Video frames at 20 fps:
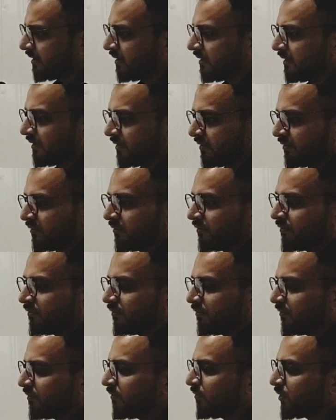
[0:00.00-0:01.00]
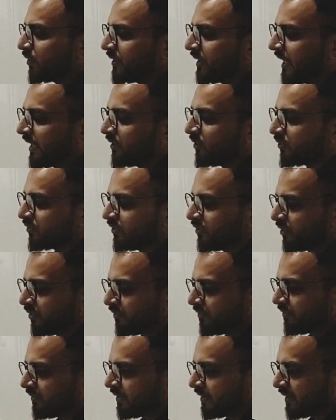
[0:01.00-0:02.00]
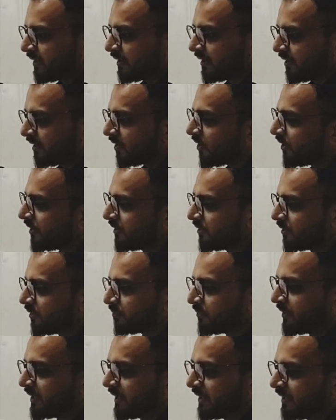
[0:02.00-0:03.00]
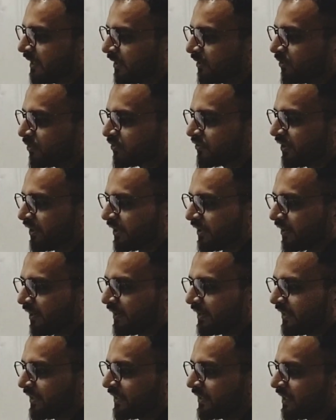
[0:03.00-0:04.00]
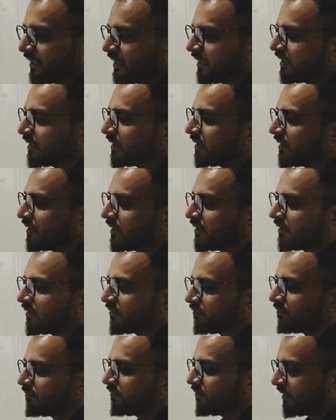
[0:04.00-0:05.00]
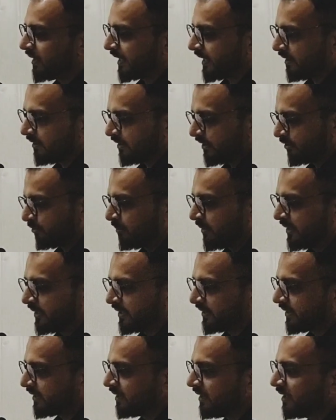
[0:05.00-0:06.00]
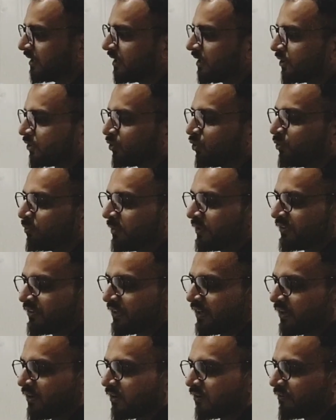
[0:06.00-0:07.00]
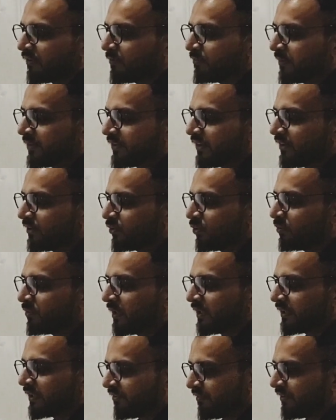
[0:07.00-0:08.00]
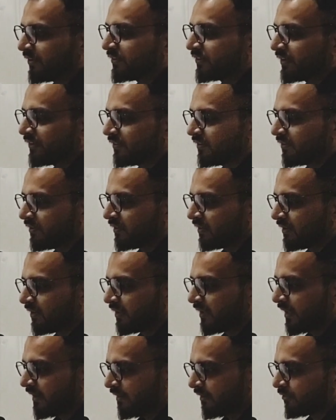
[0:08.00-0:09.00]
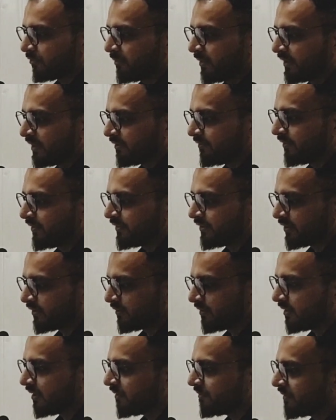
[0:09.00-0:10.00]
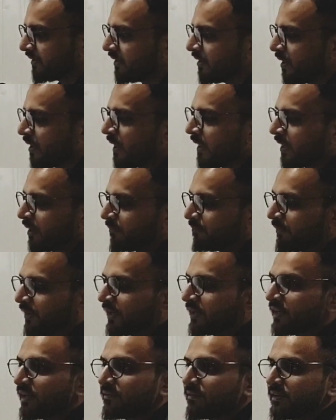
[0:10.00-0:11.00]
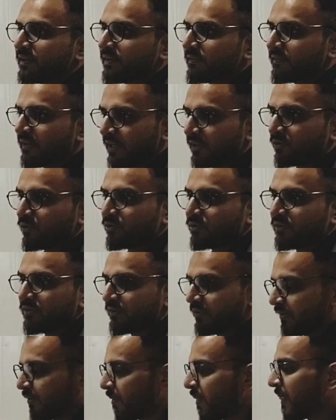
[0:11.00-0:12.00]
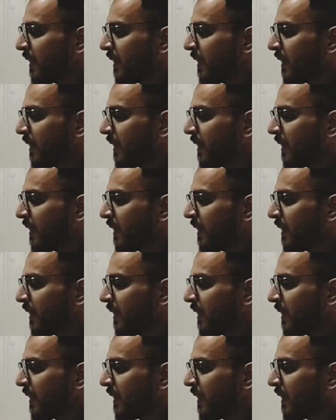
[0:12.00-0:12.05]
For a diagnosis of according to operative diagnostic criteria that I'll explain later, 2 major or 1 major and 2 minor features, I'll explain the features after, make definitive diagnosis.